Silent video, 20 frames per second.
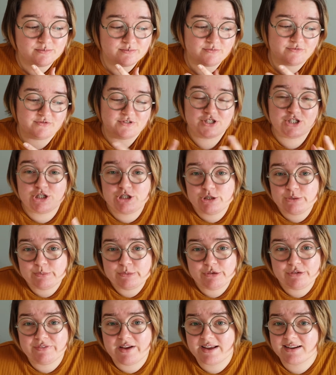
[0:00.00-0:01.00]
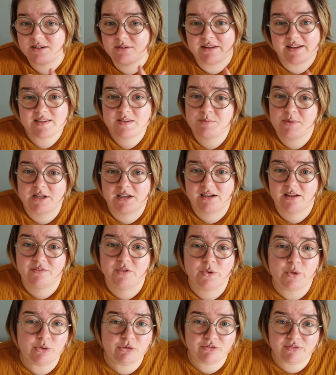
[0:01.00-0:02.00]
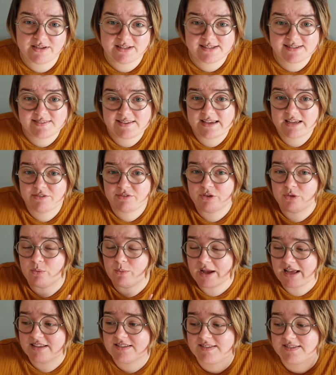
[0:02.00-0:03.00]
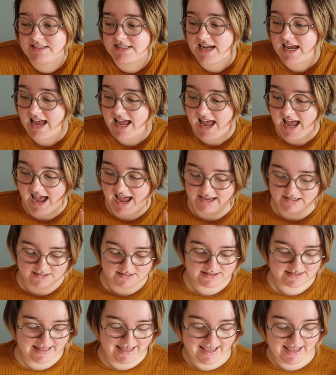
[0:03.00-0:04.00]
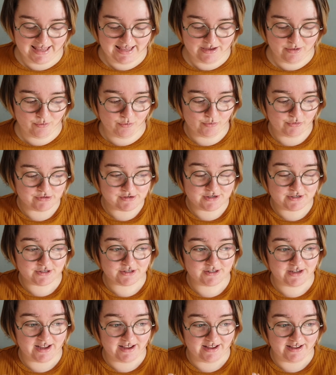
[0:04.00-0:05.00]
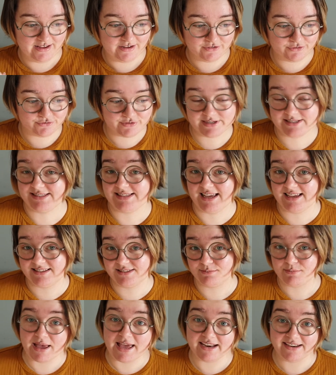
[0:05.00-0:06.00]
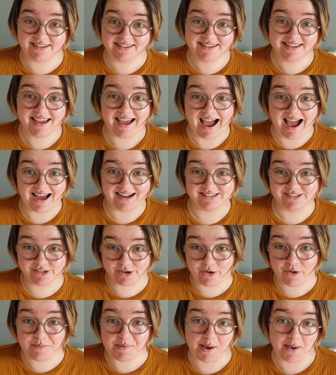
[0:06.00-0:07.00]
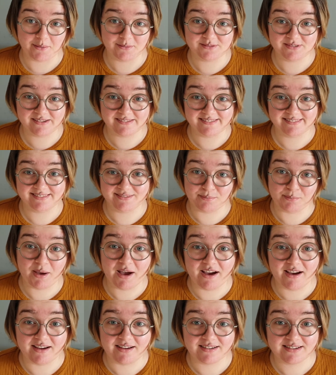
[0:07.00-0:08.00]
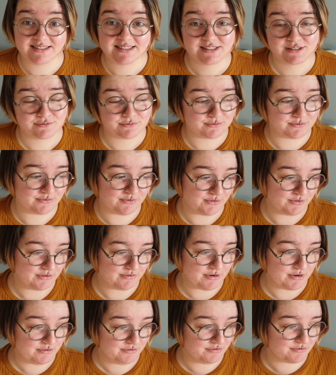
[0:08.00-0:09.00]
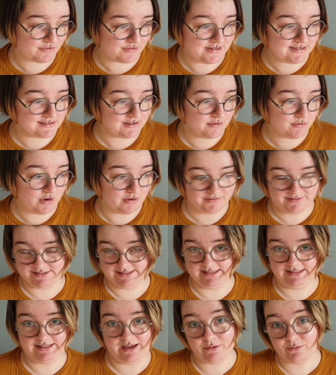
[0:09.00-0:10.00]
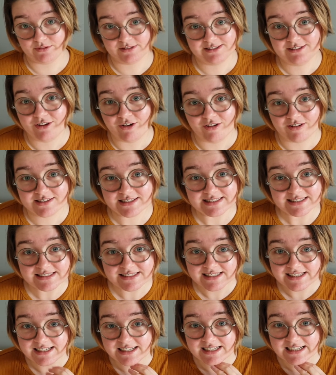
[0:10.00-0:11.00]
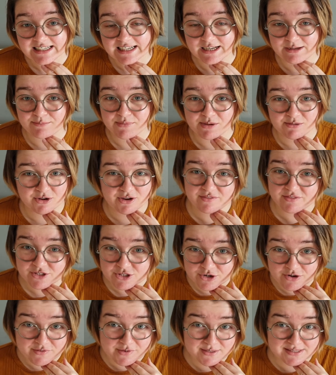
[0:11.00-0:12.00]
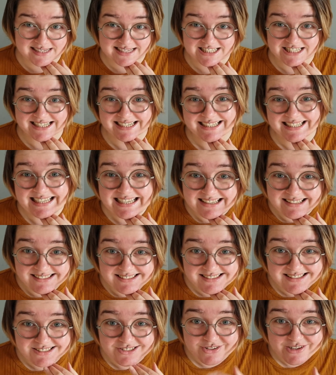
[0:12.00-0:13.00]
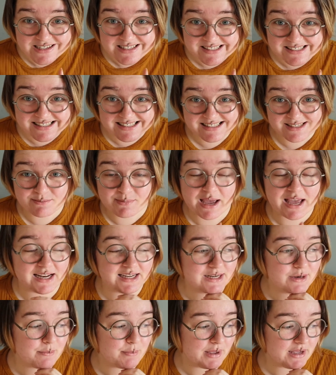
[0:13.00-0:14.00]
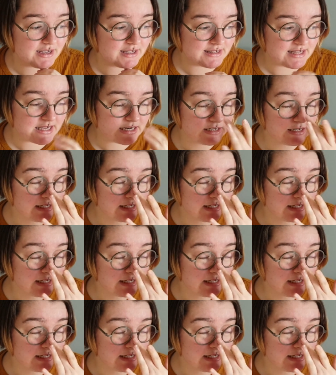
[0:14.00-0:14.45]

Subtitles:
Virginia Woolf had a lesbian lover called Vita Sackville West, and they would dress as men and go about the parks for their own freedom. Obviously that was not I'm not even sure if it was actually legal to dress as a man back then.